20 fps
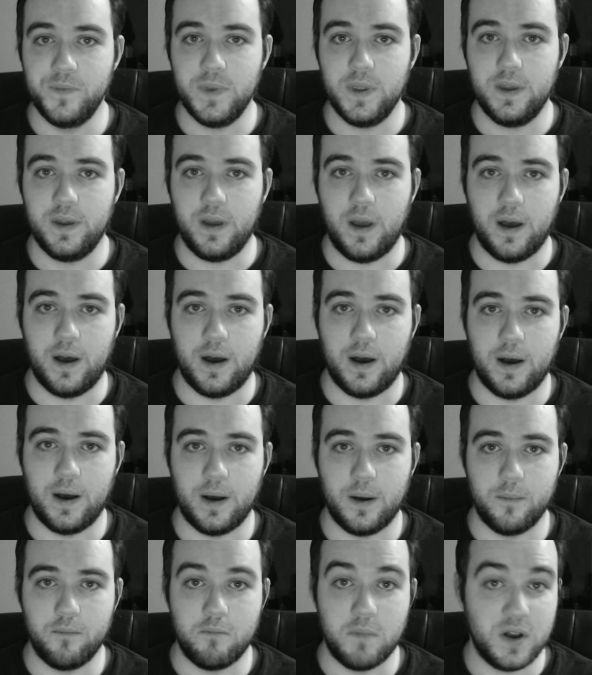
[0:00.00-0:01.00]

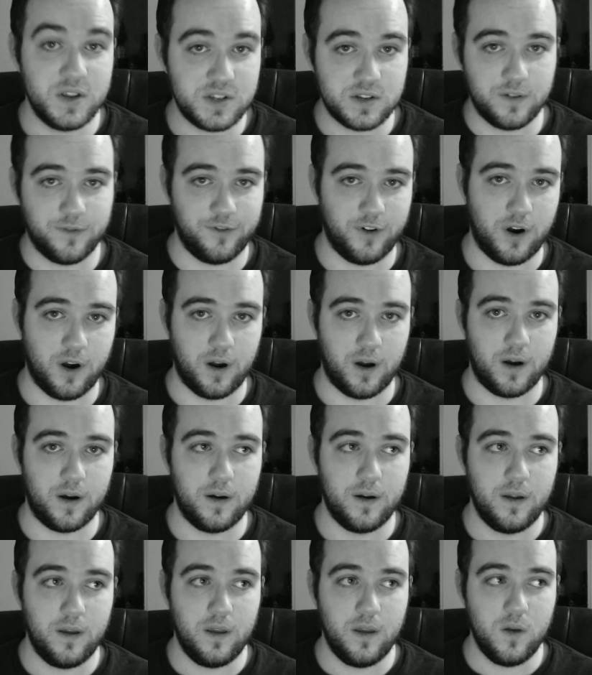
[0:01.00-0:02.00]
um, Mustafar
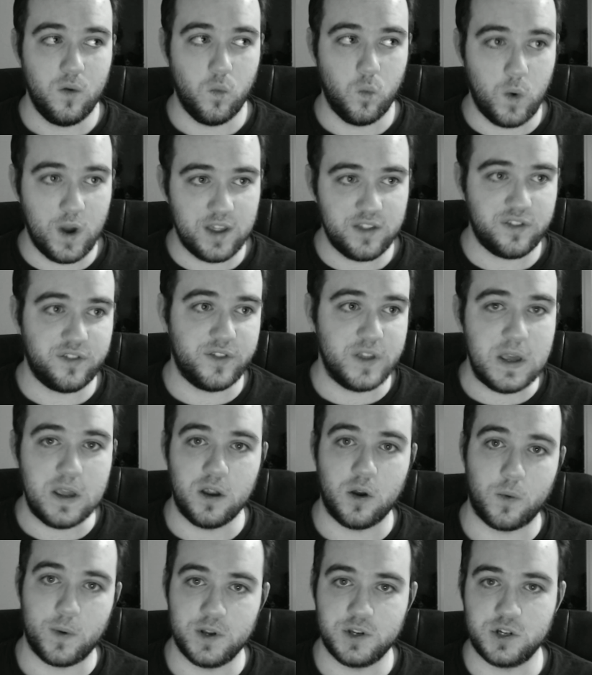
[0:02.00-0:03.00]
with the
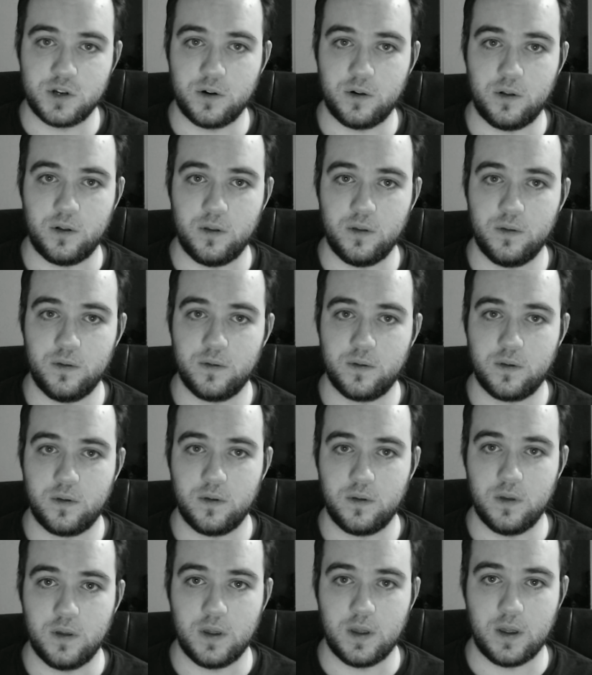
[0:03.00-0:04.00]
original
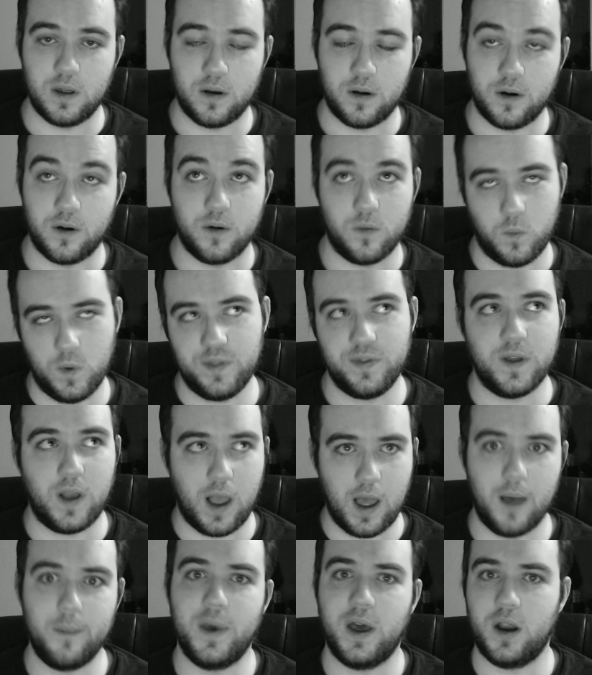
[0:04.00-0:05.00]
uh, or with the
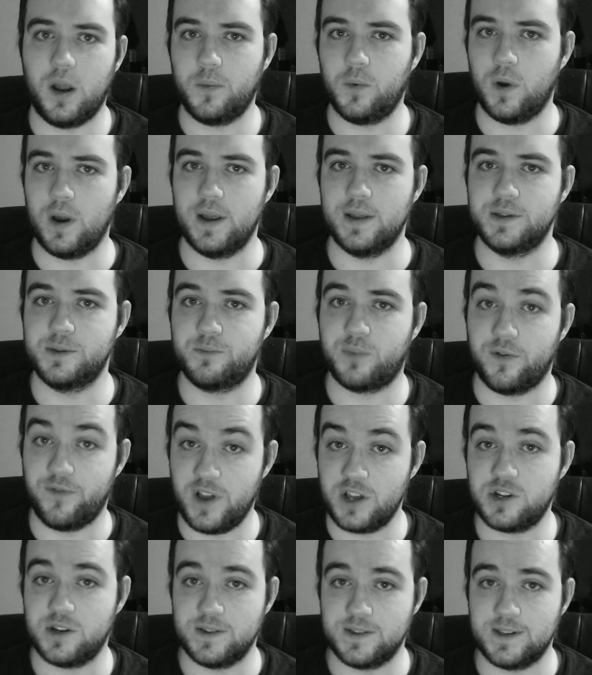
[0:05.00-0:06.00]
combat upgrades
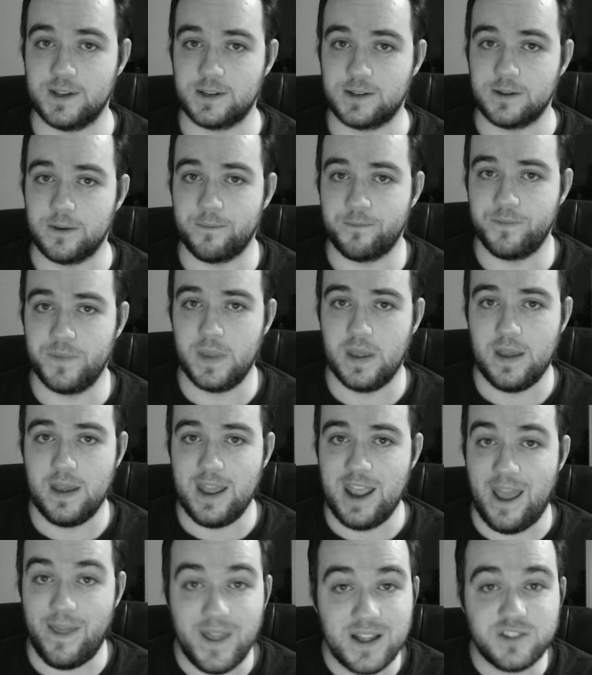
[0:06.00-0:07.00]
profession system,
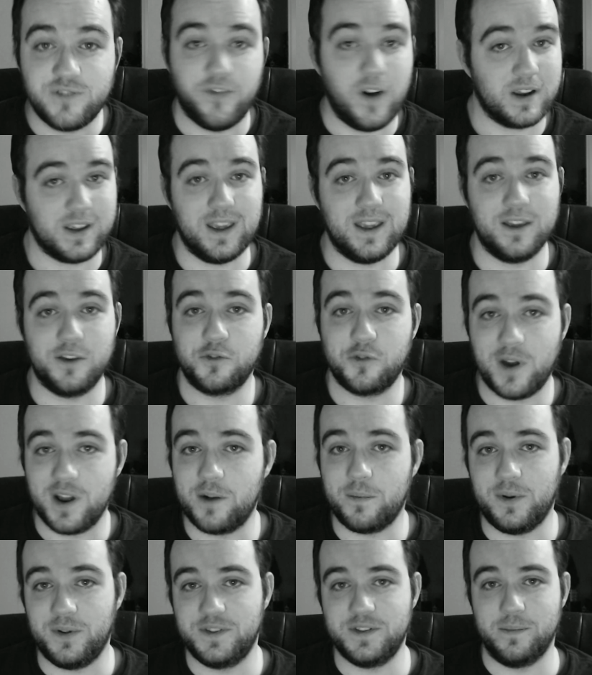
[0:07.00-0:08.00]
and that's fucking
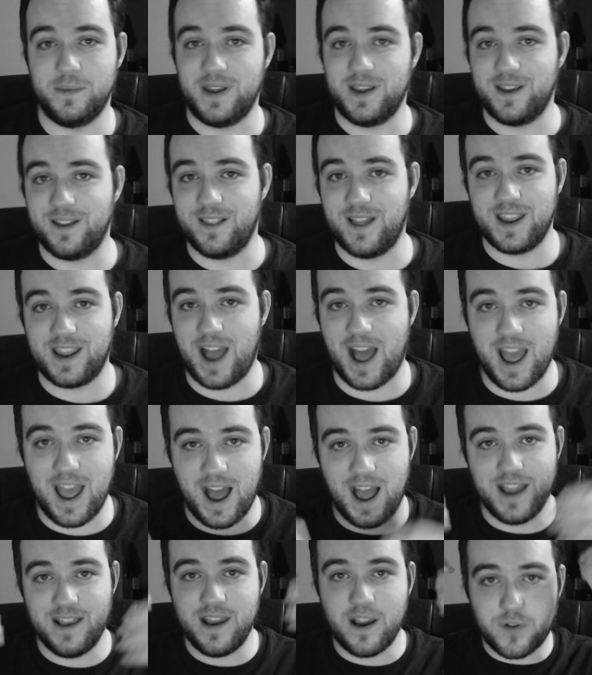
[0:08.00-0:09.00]
incredible to me. Like I, I
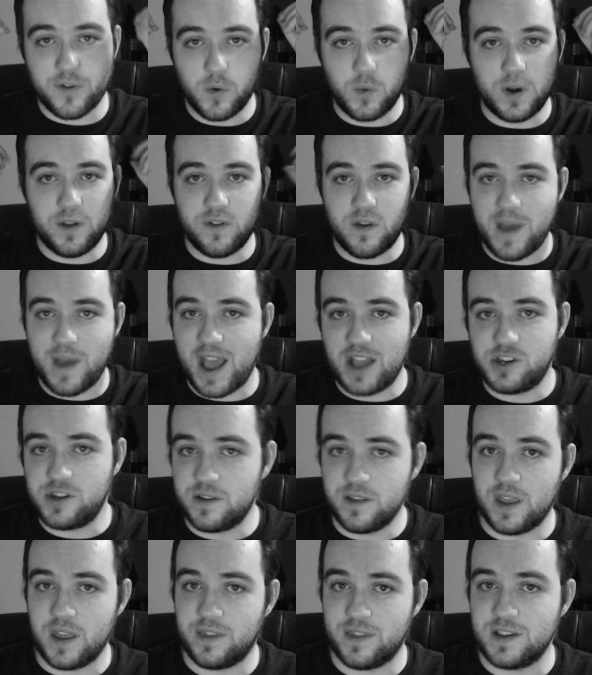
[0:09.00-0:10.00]
never would have imagined
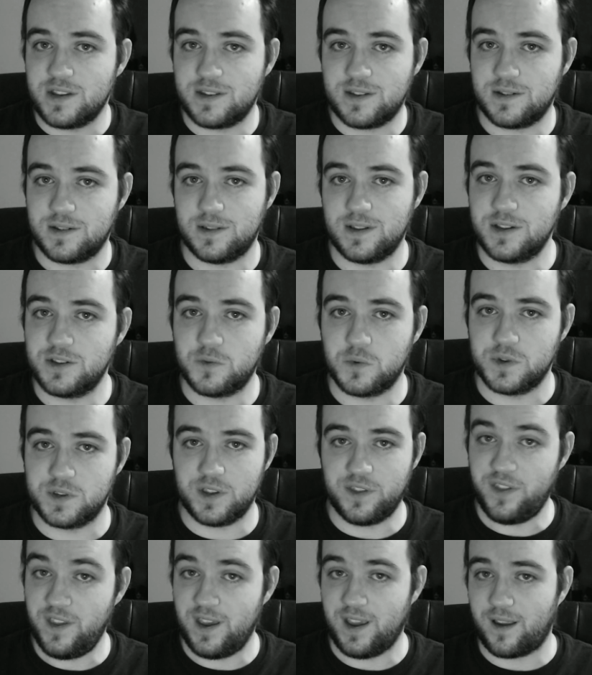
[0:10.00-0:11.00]
that this this was a
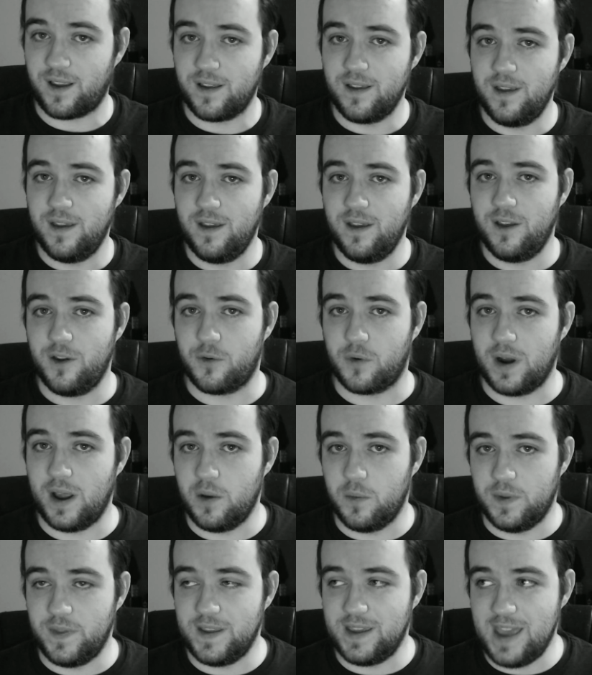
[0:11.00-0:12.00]
thing, right?
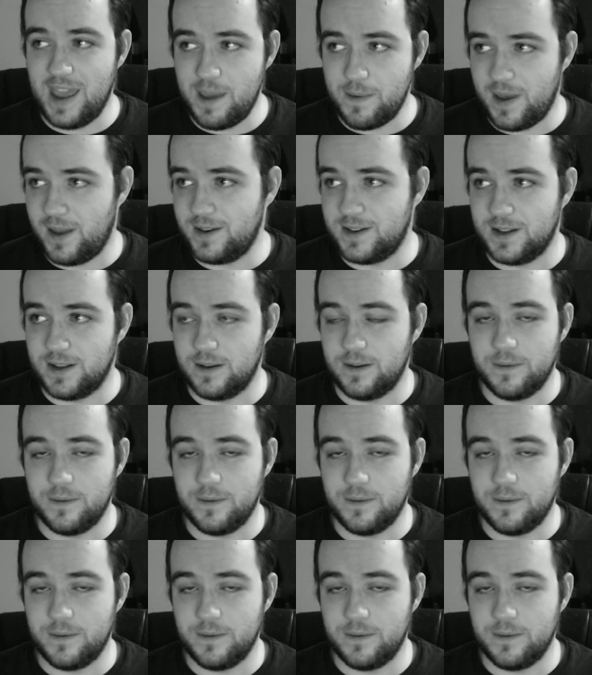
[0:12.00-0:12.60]
When the game ended,